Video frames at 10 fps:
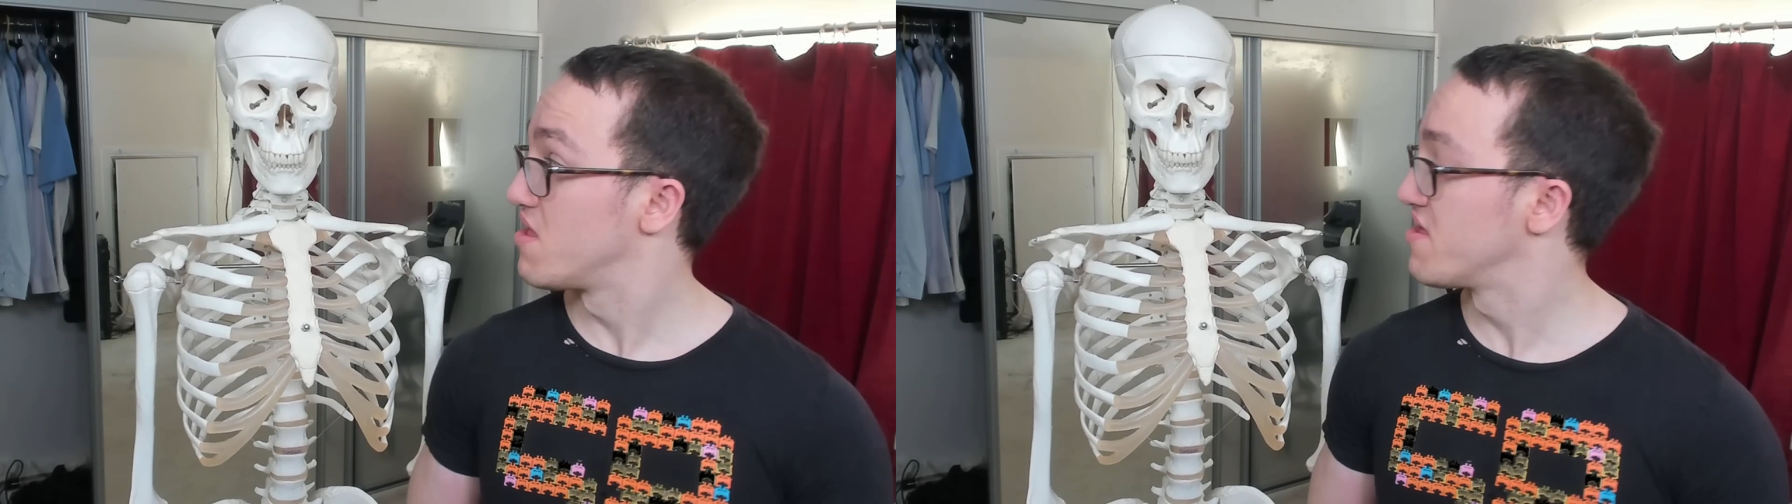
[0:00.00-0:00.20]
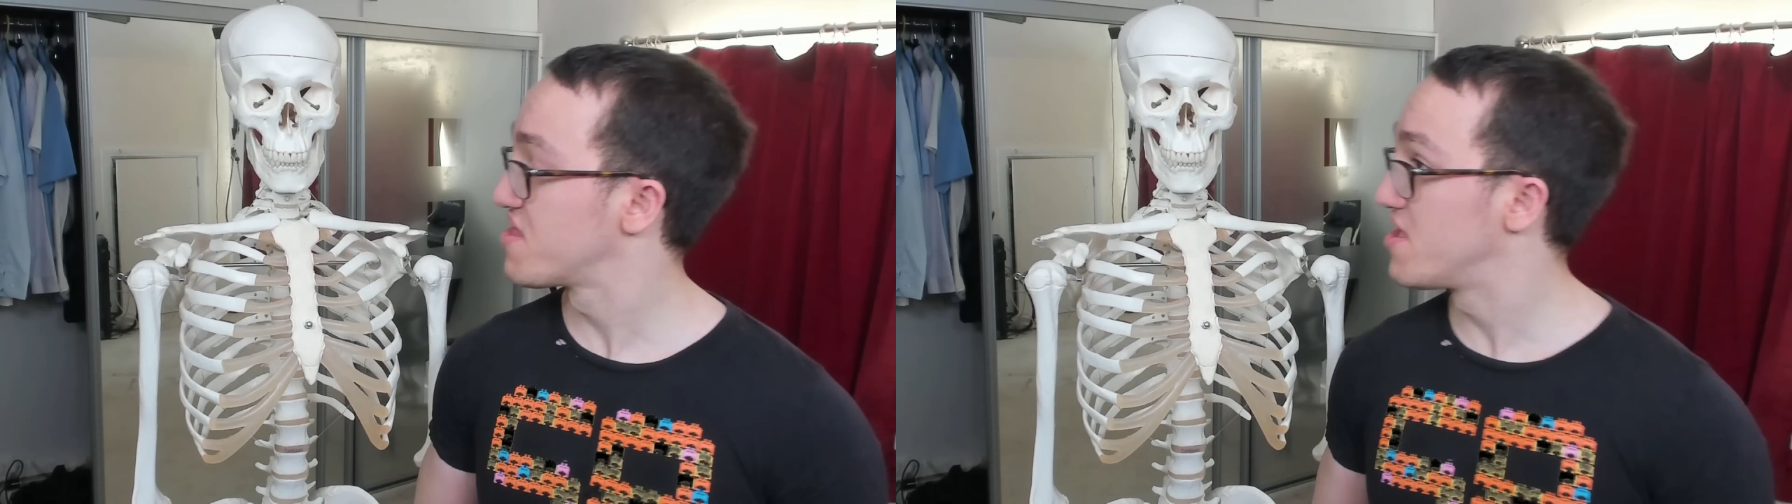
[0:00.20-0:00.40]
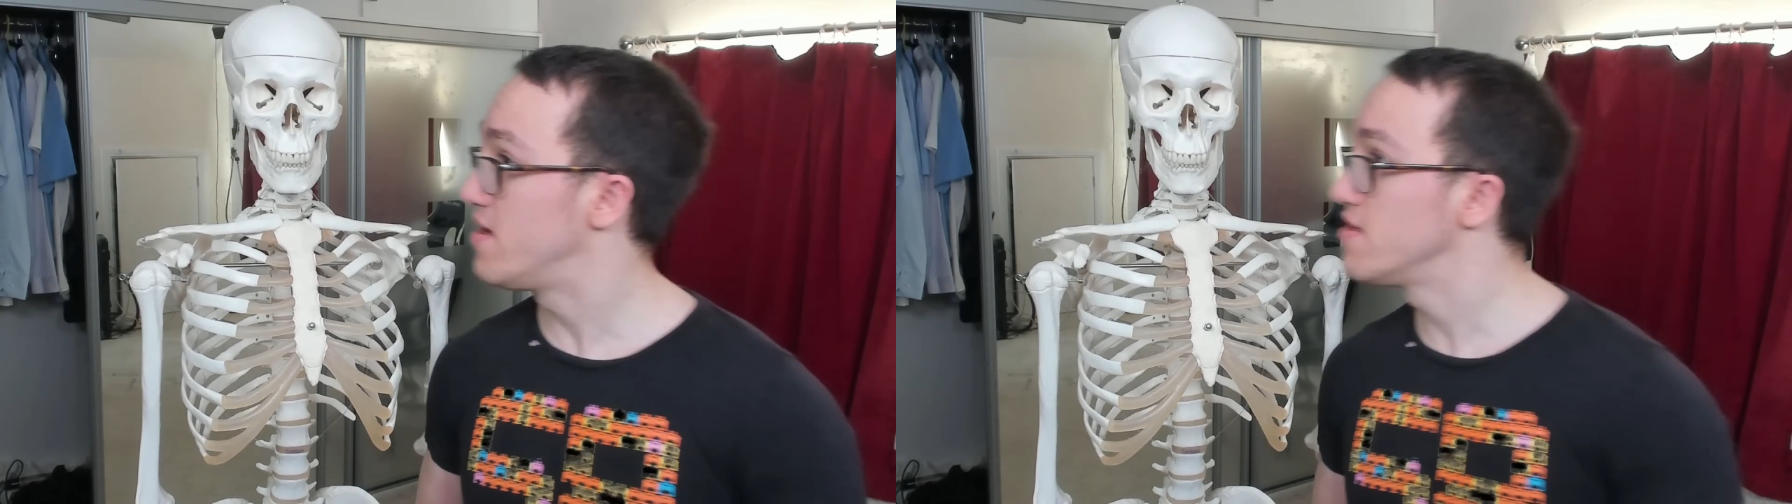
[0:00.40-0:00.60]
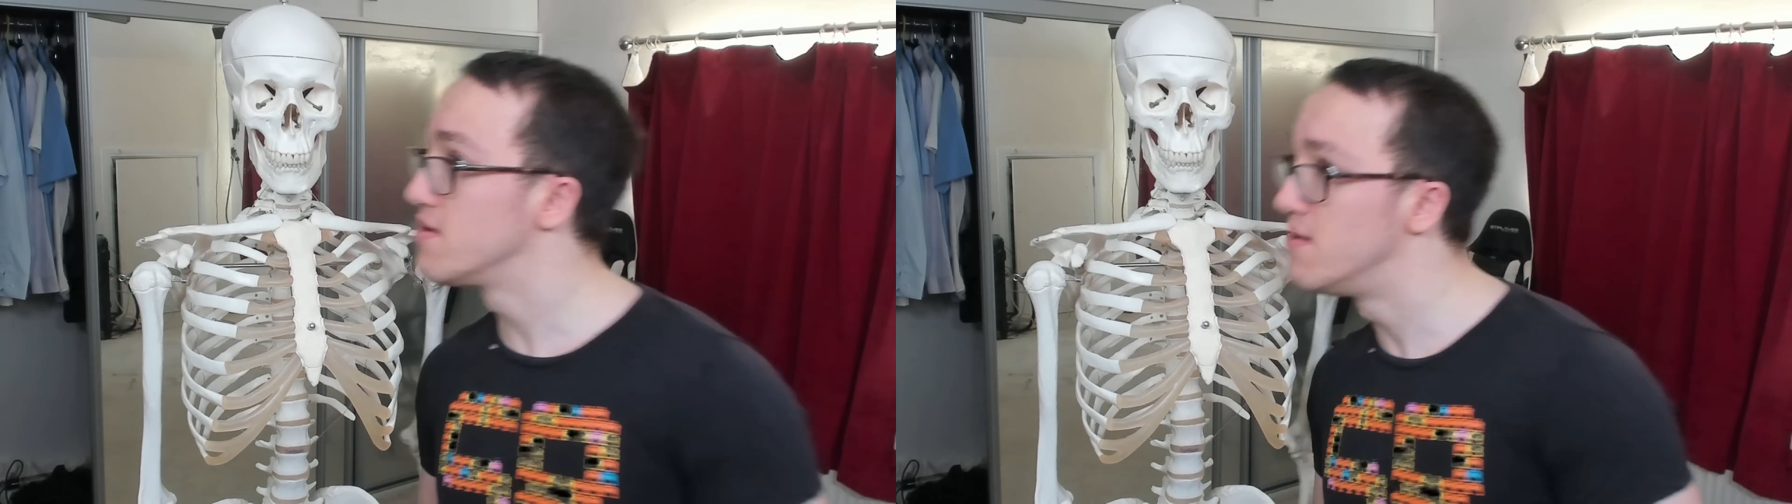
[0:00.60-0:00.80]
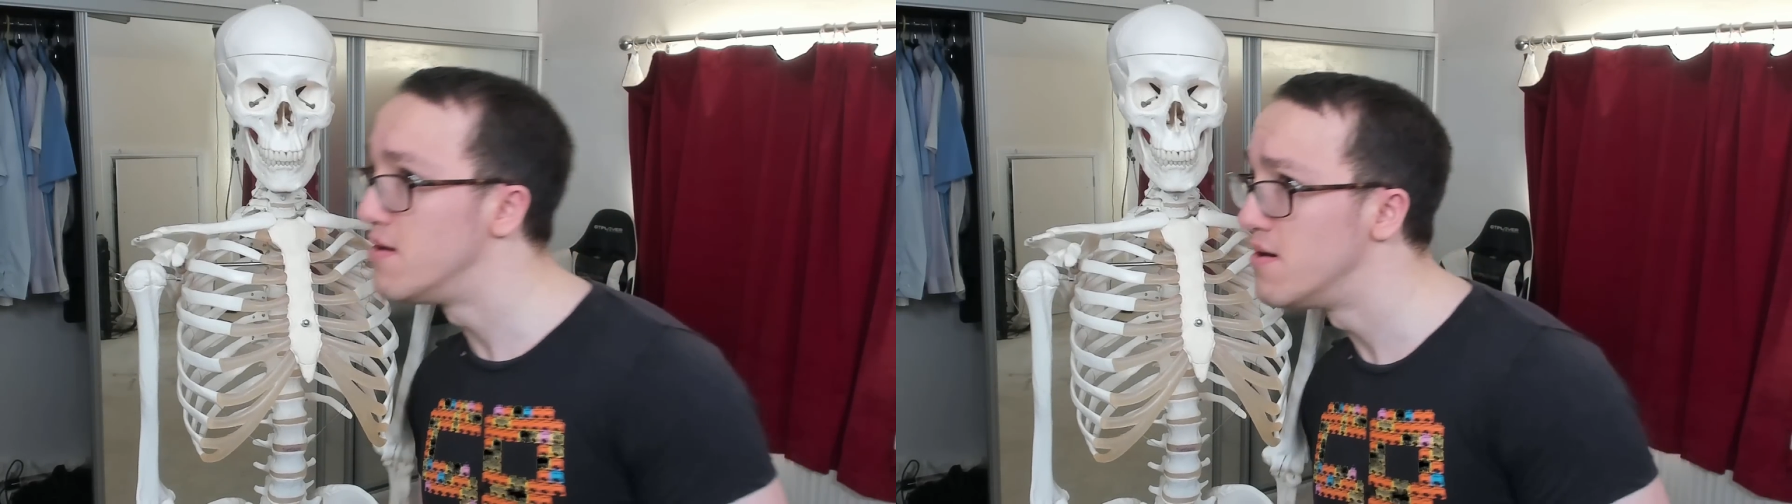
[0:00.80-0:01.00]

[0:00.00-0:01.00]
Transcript: that stand?